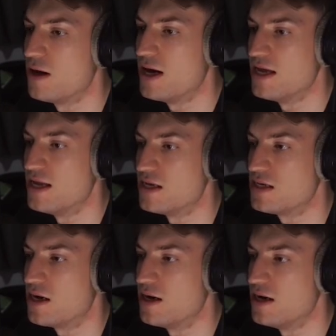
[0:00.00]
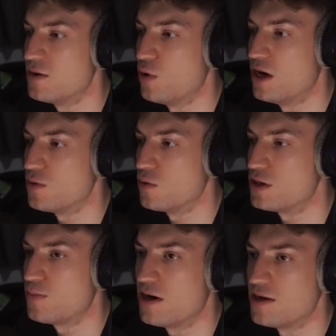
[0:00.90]
and then decide where you want
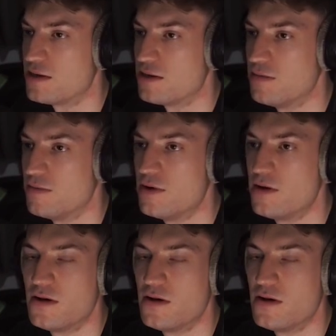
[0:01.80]
to place them,